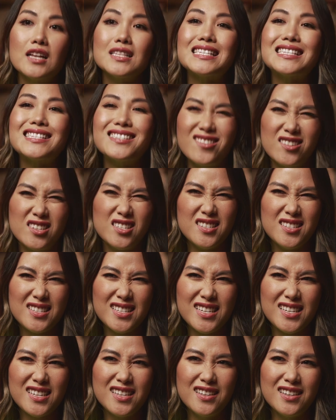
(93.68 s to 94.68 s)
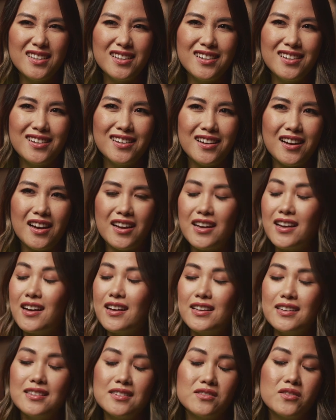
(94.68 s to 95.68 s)
uncertainty.
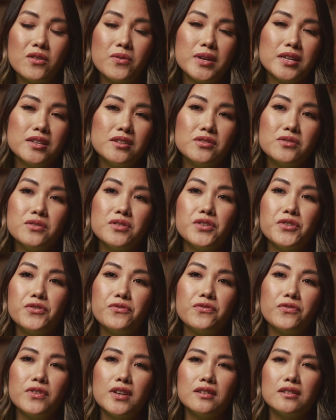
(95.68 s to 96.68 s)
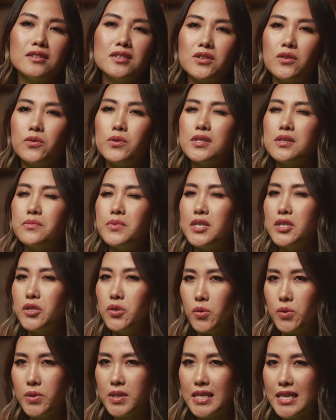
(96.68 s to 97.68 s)
I guess going into a new field is always a bit
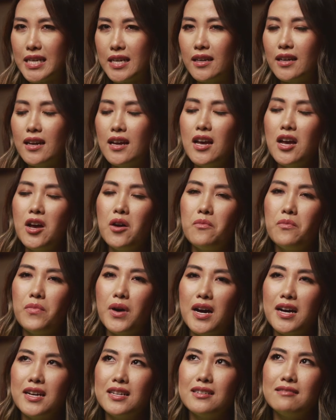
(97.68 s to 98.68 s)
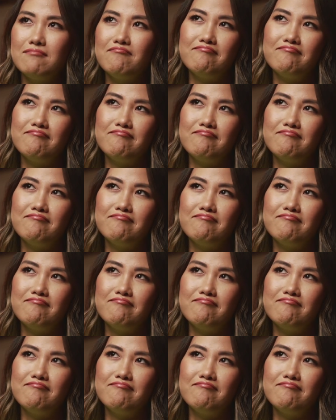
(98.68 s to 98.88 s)
daunting, but